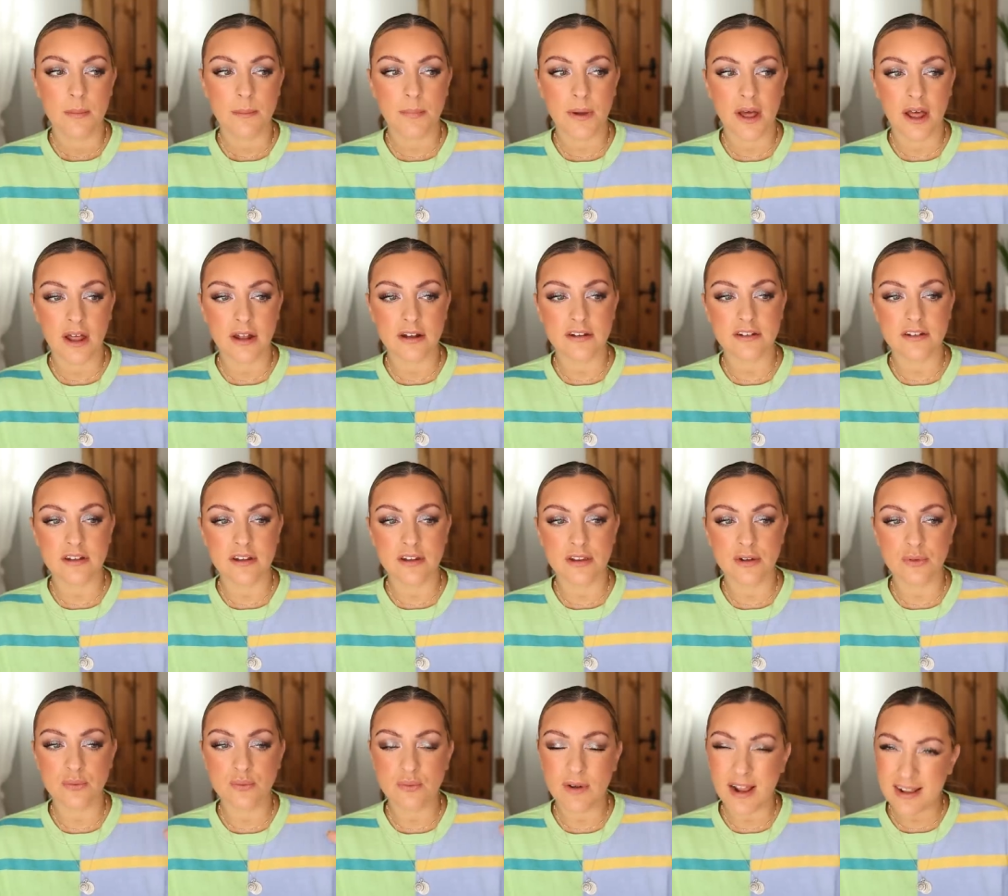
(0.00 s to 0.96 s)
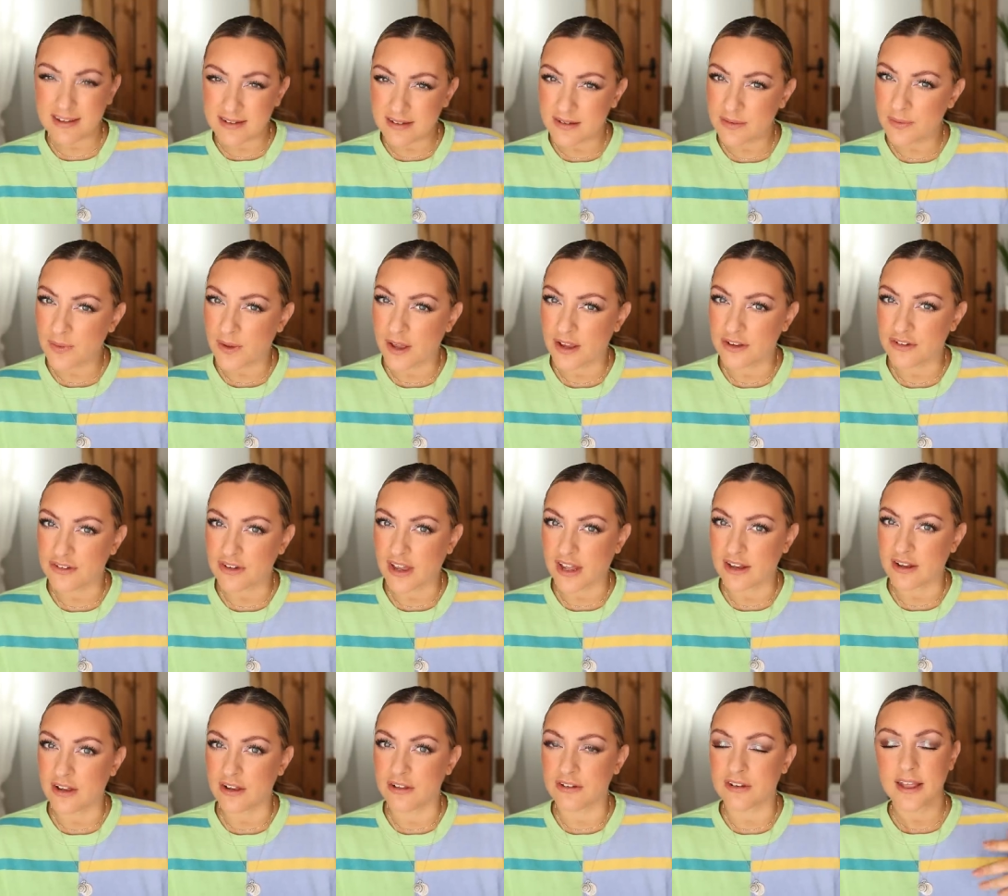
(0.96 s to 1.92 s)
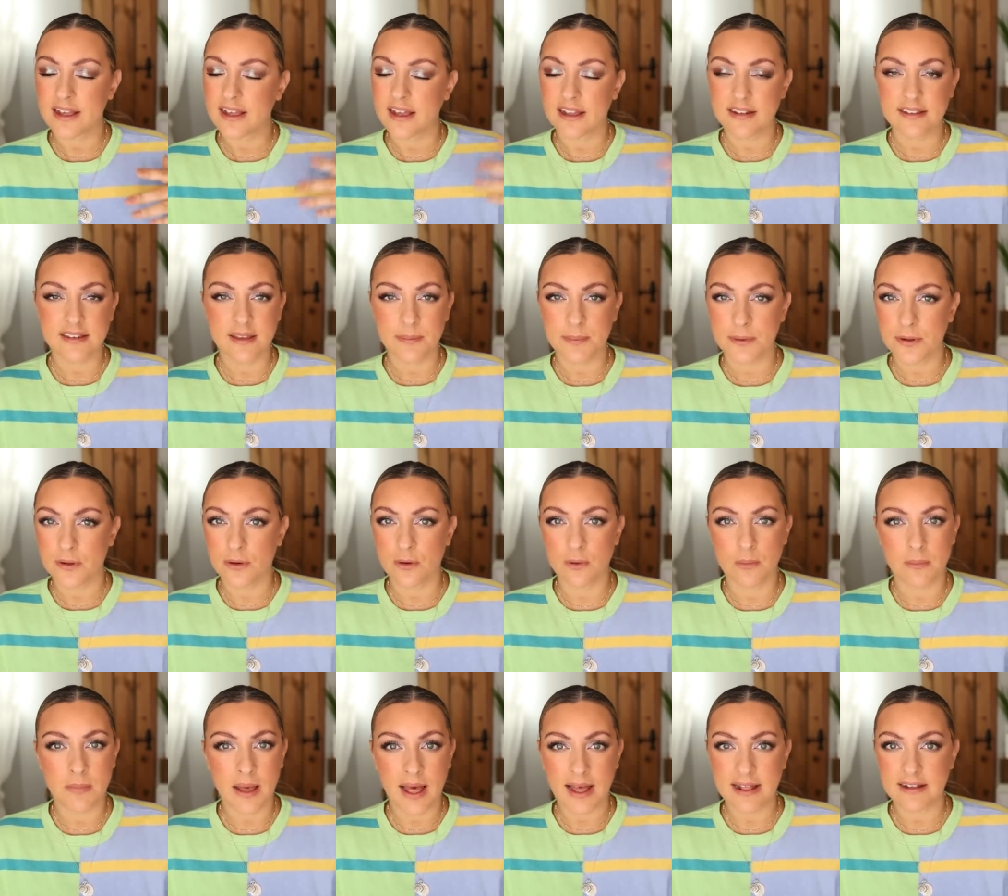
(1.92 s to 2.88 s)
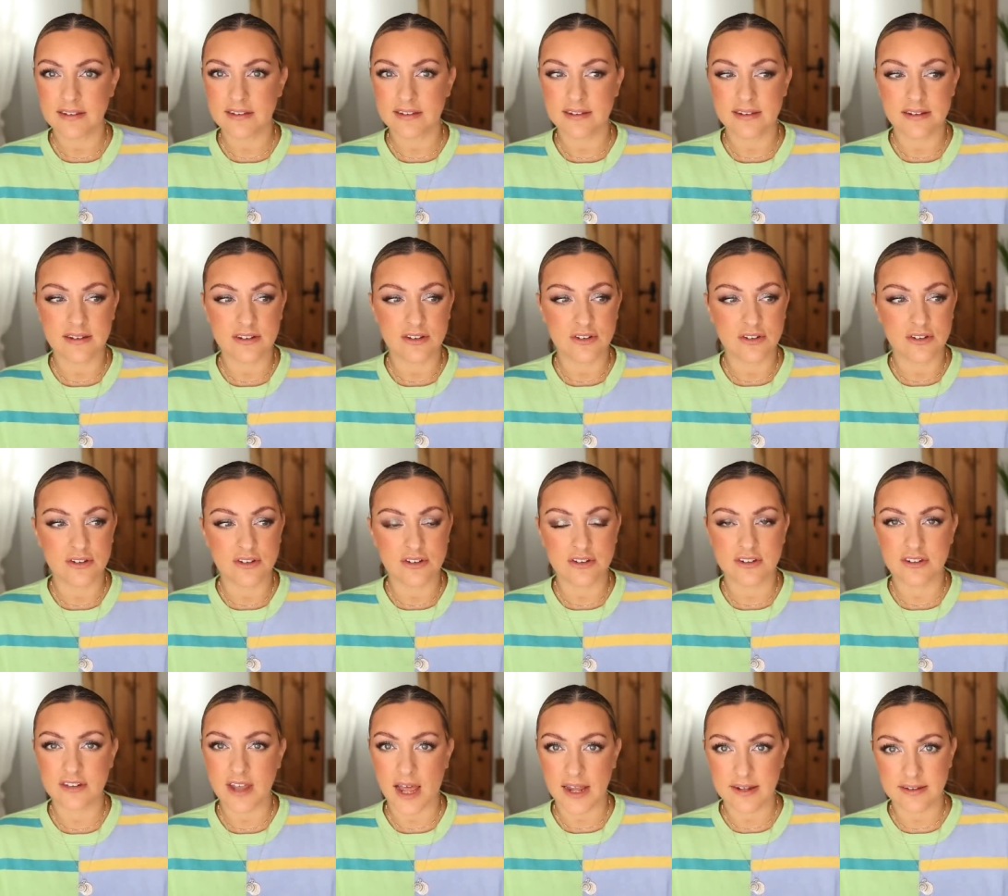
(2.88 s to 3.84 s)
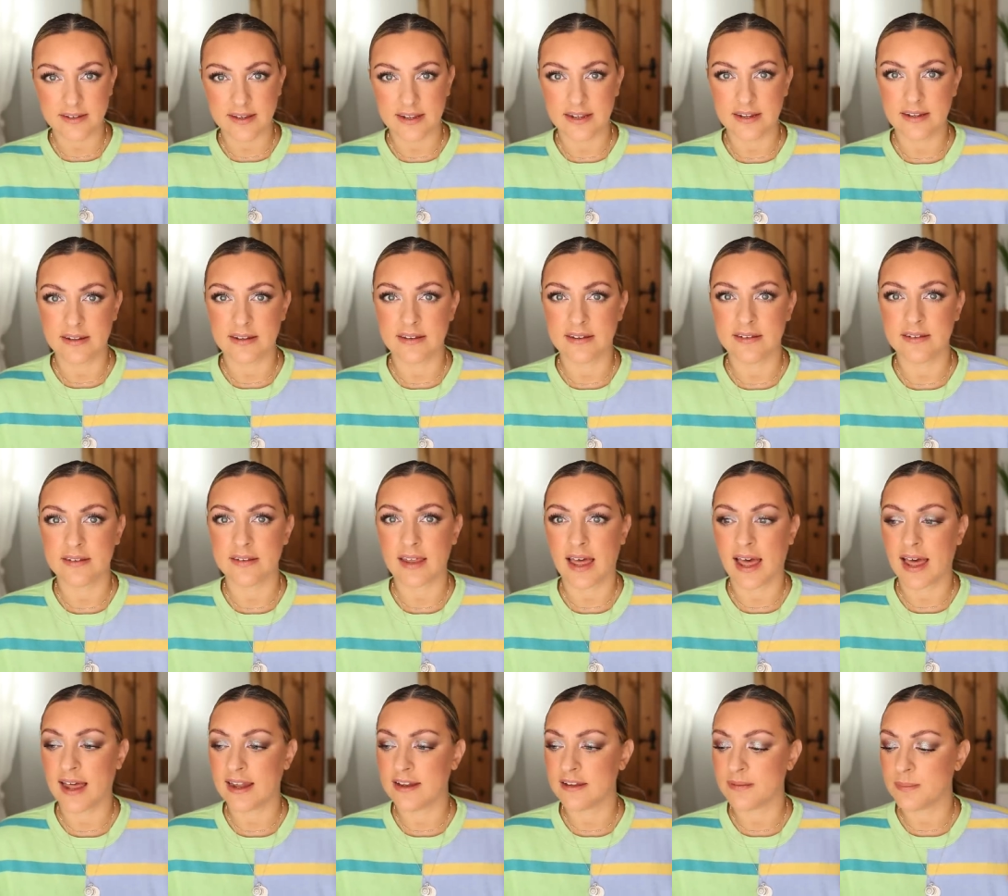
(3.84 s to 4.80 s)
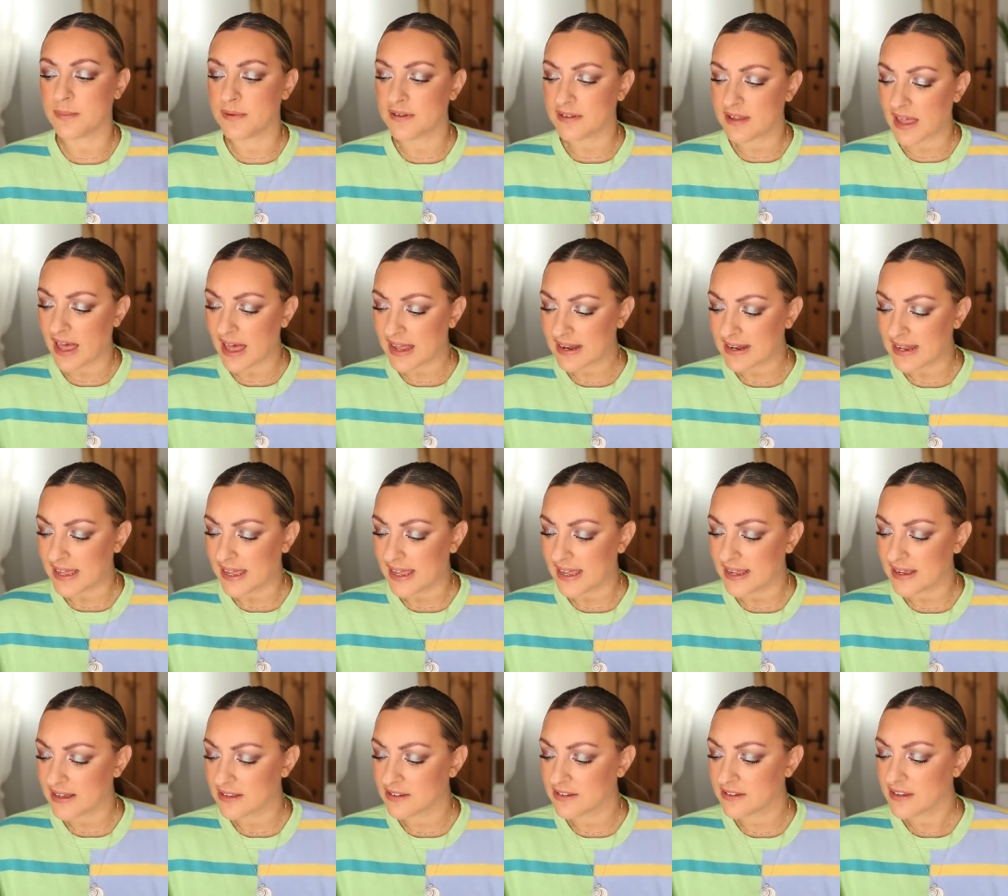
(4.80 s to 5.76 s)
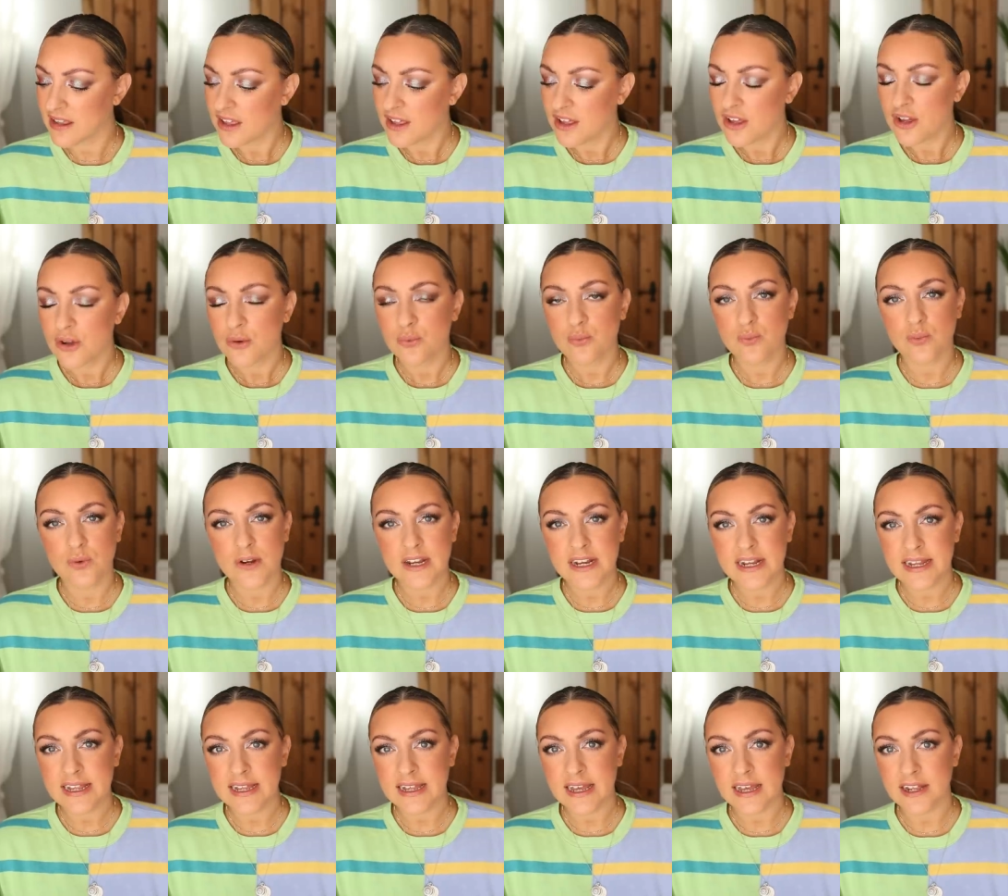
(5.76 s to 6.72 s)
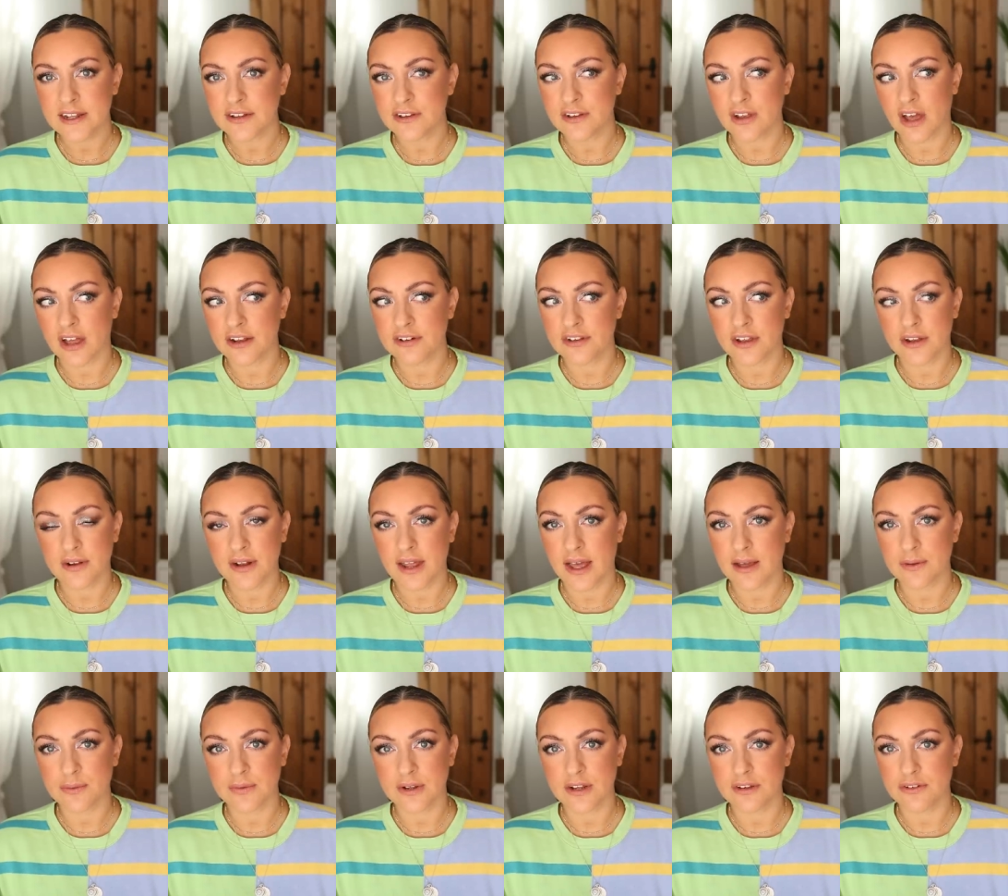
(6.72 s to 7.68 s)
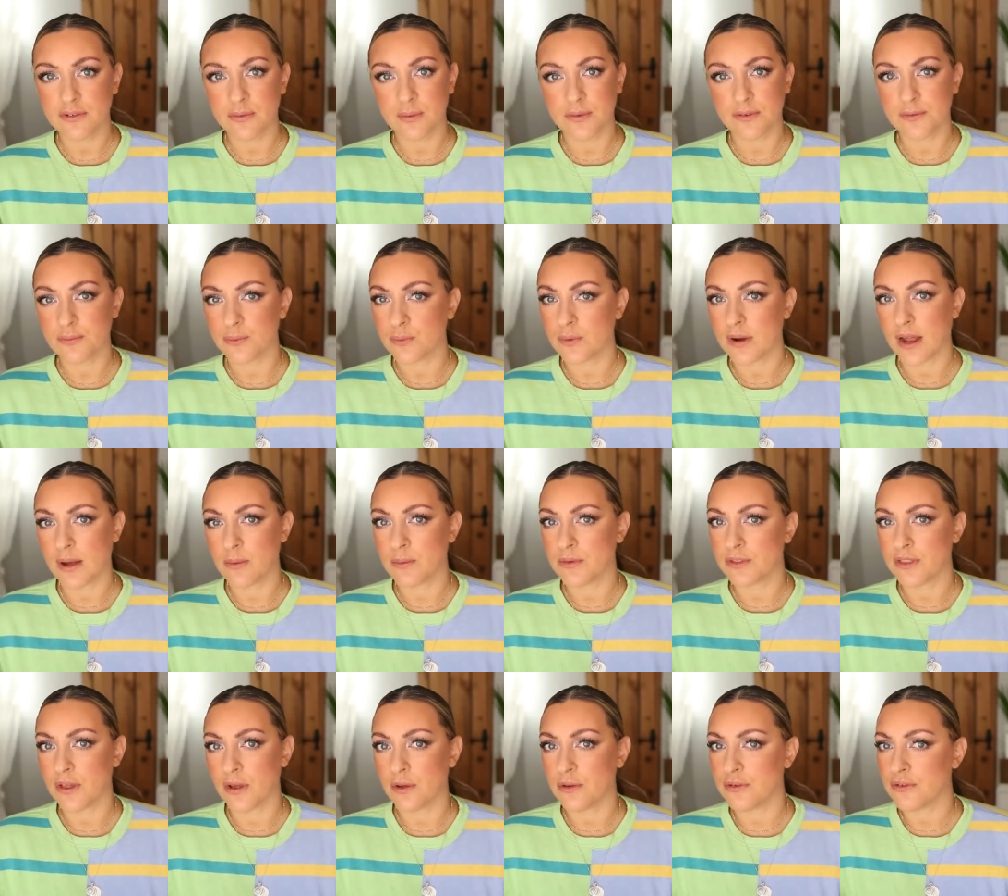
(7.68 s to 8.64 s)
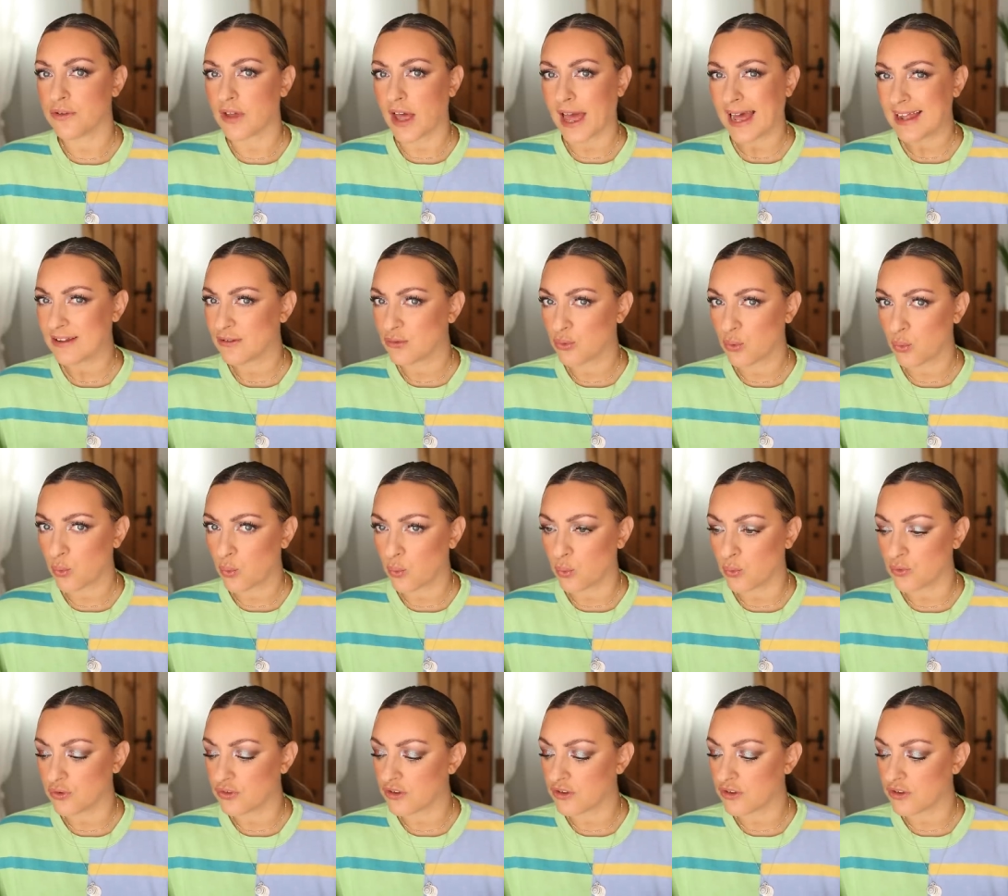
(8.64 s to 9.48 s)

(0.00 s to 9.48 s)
but the rest of her shadows, like her typical mattes and satins and metallics, really I don't have an issue with fallout with those at all.